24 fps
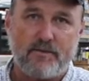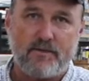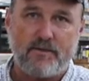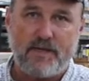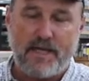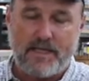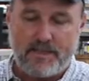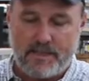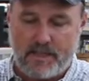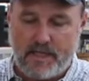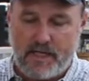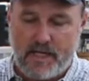
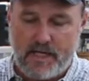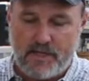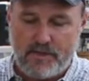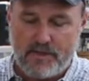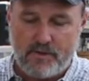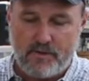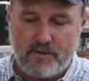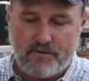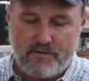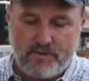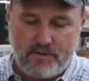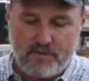as a
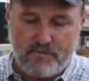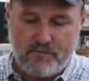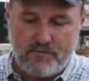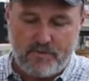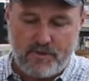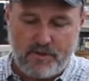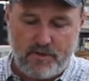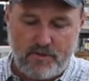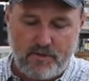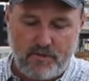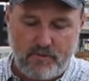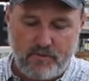conduit
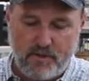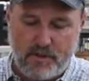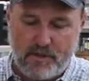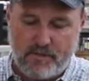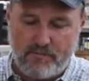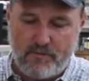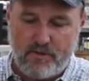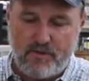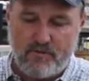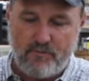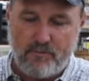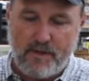to
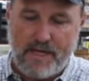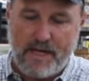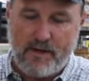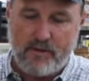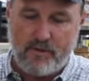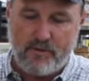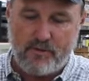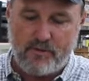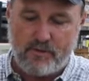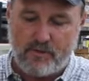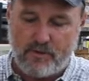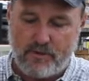move
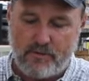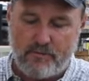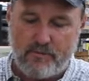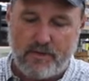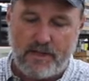power through it.